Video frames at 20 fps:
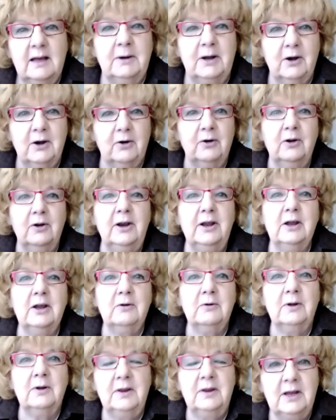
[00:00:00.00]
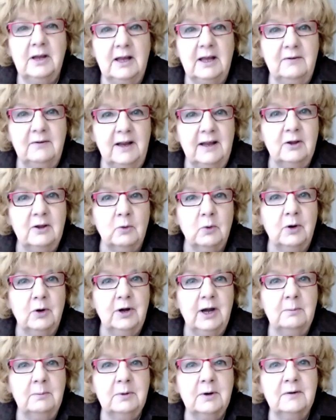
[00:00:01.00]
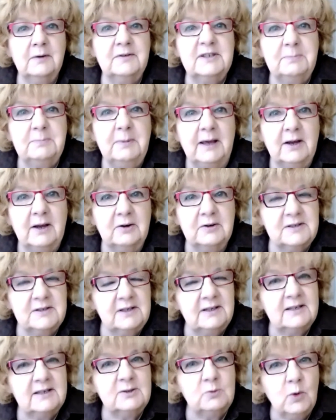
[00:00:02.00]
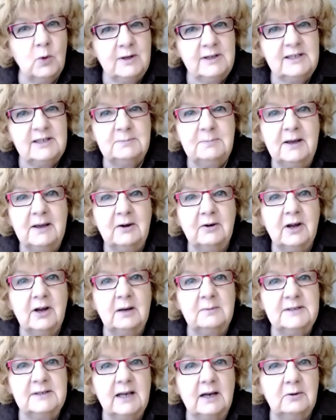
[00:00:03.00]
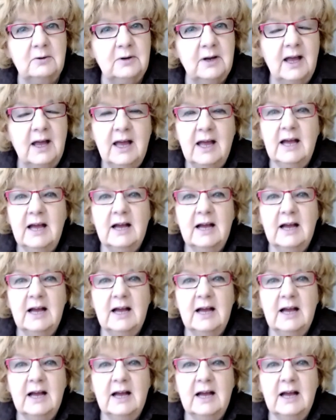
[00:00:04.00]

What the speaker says: But earlier in the evening, there were a number of speakers, and this one speaker comes out